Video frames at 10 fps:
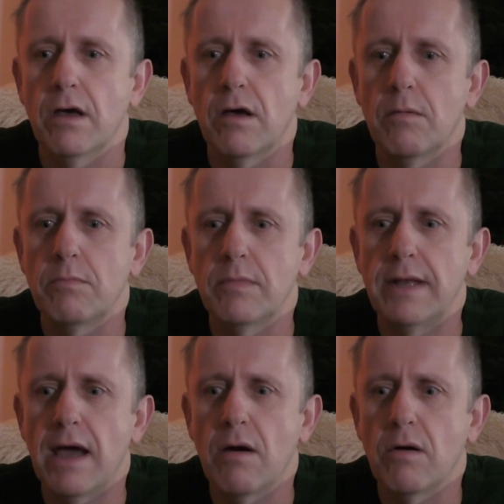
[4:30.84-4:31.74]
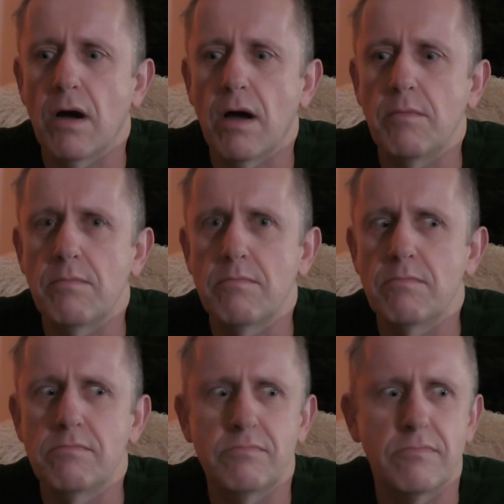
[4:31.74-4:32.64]
Now,
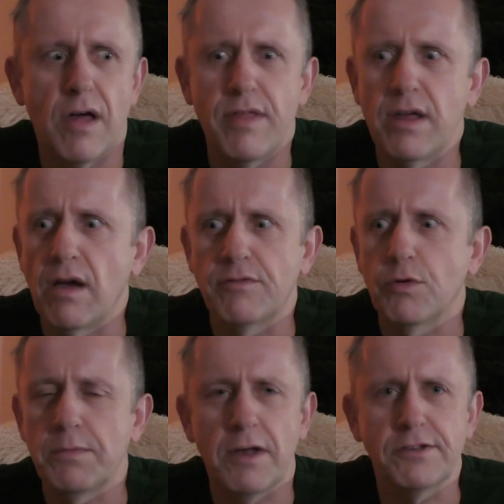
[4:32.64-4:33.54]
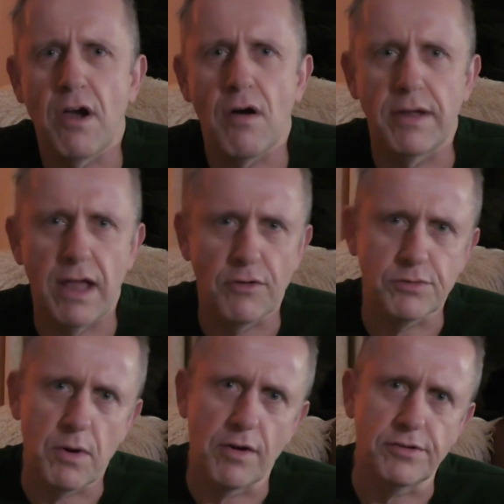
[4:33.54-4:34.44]
I think I've talked about scarring
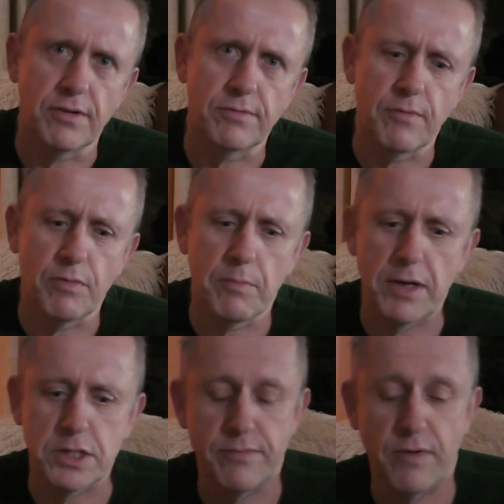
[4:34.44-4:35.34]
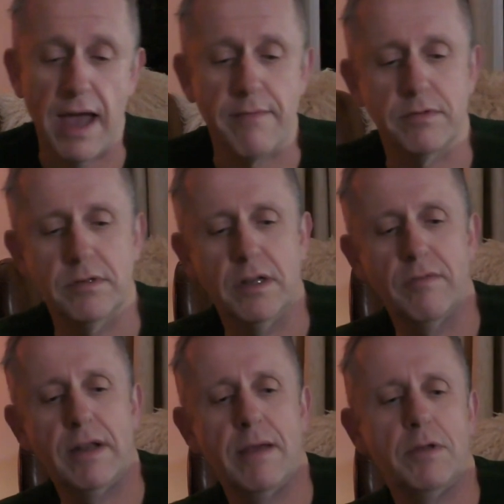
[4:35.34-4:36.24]
elsewhere in terms of information. If I haven't,
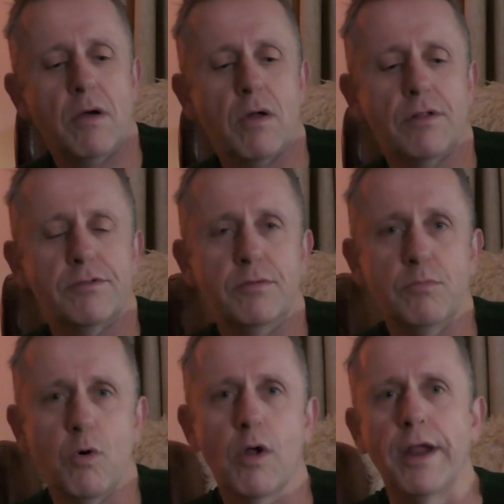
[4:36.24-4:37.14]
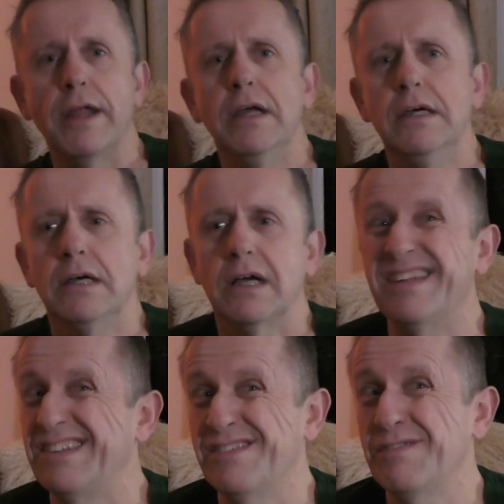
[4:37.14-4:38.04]
then let me know and I'll do more on it,
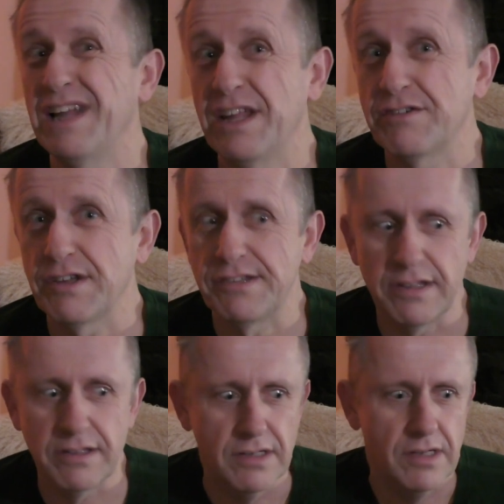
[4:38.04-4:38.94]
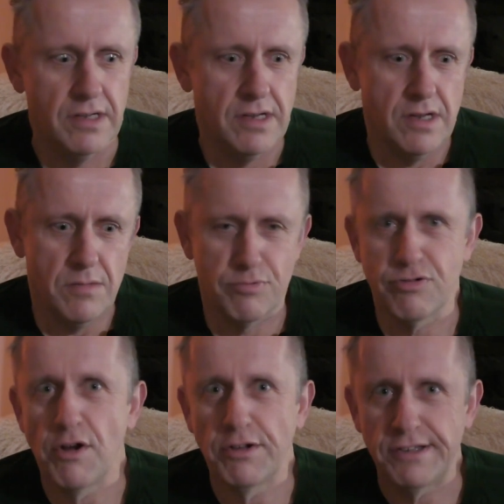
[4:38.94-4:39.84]
because it's a really interesting
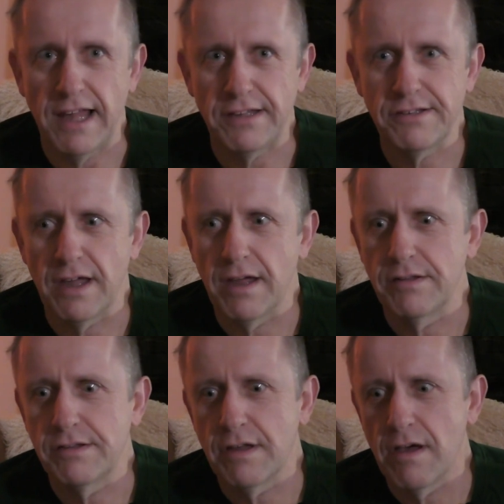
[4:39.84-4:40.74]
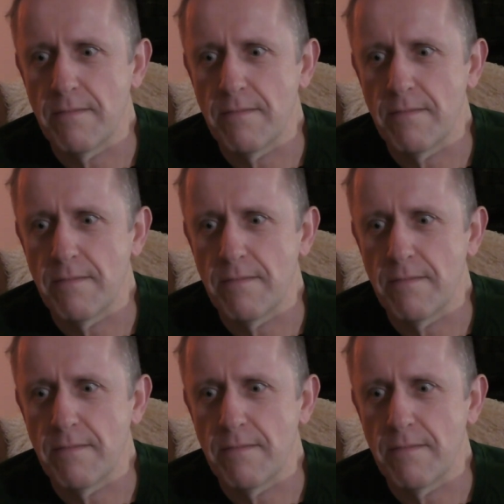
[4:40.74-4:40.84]
process and